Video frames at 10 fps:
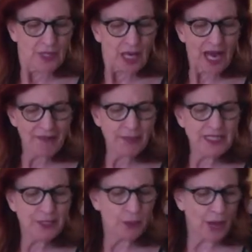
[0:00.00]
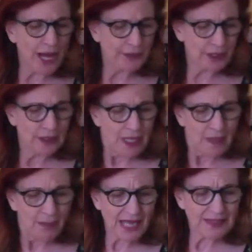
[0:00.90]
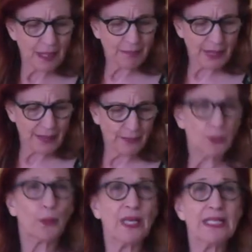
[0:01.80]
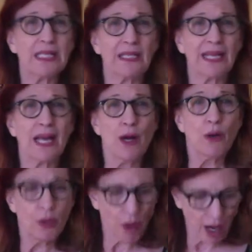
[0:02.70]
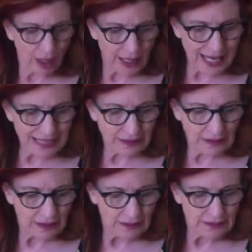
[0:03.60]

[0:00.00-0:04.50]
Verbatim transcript: I have been surrounded by some people recently who are ill.